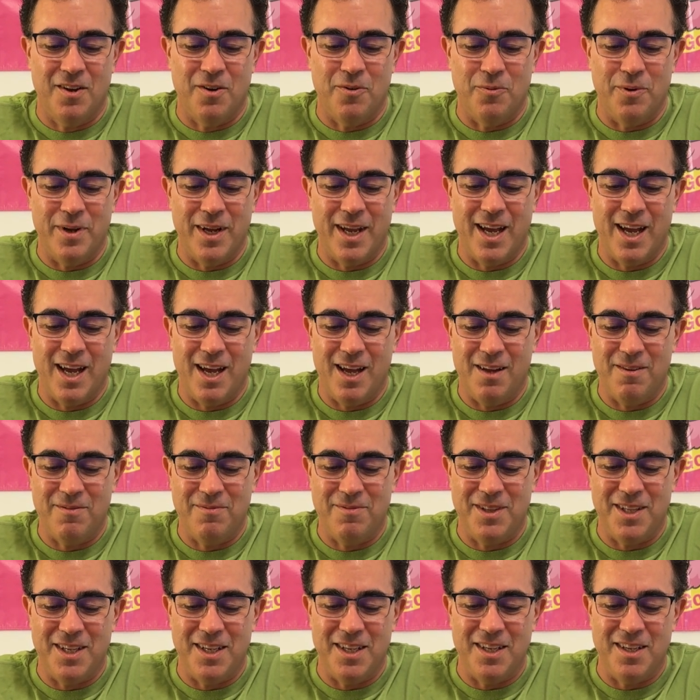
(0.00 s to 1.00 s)
We
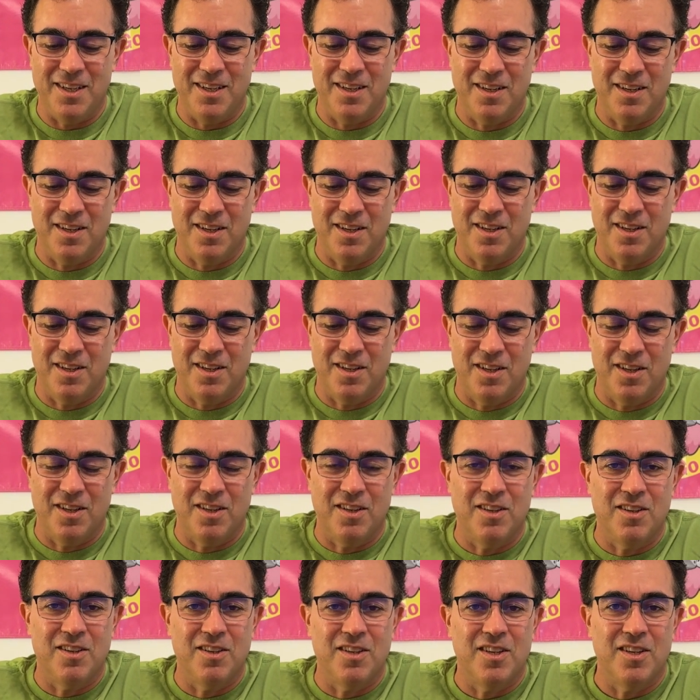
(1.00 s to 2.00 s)
have the
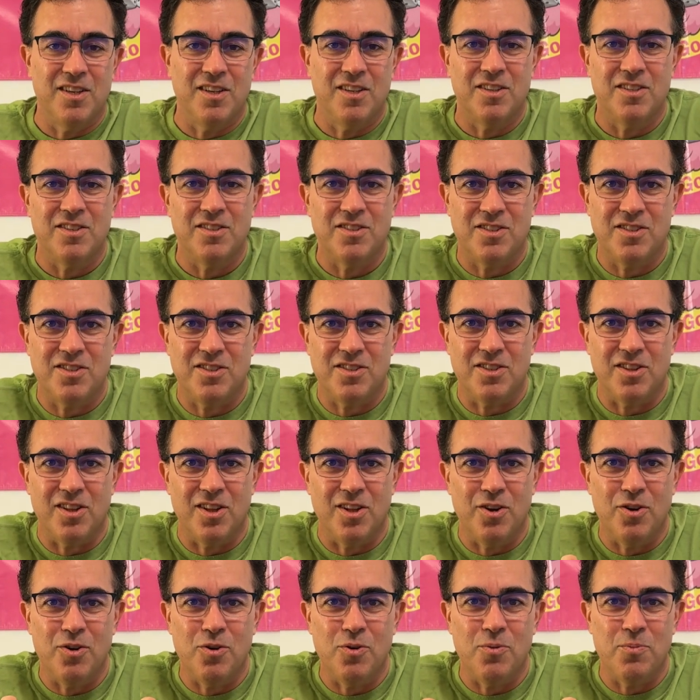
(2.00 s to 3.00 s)

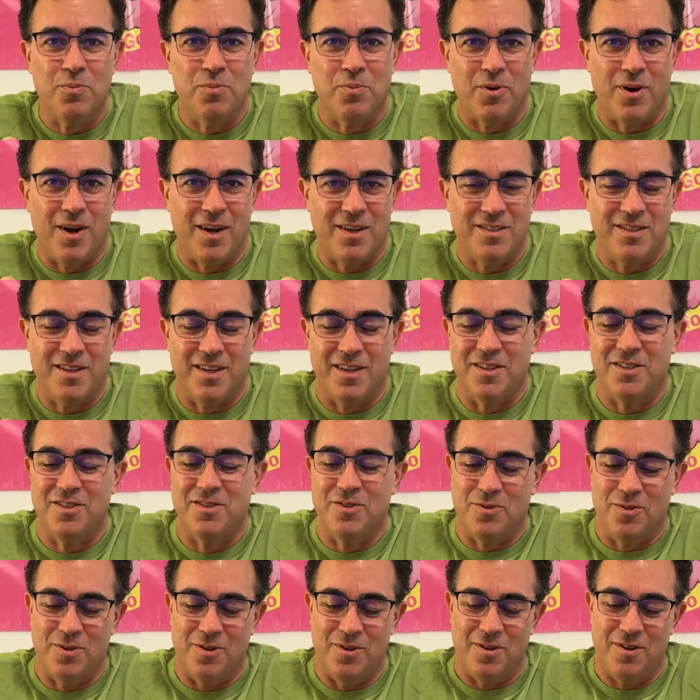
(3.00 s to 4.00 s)
slow
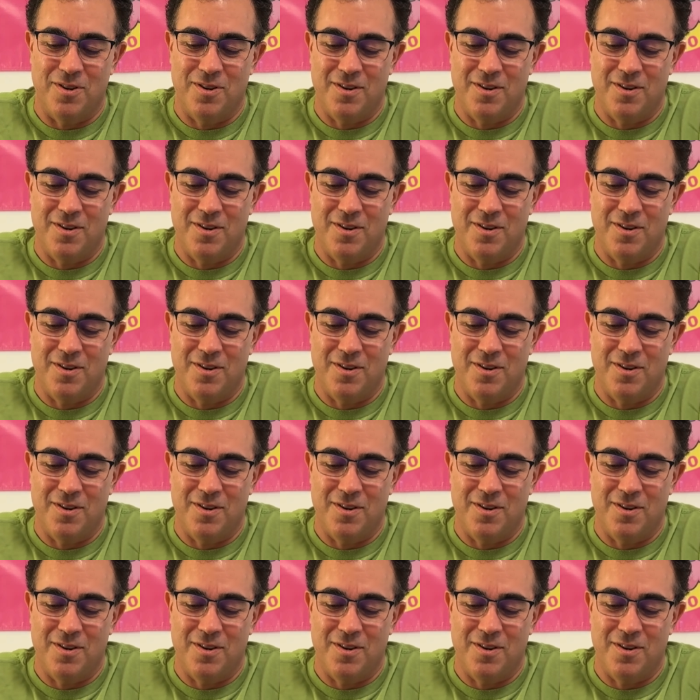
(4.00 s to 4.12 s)
processor.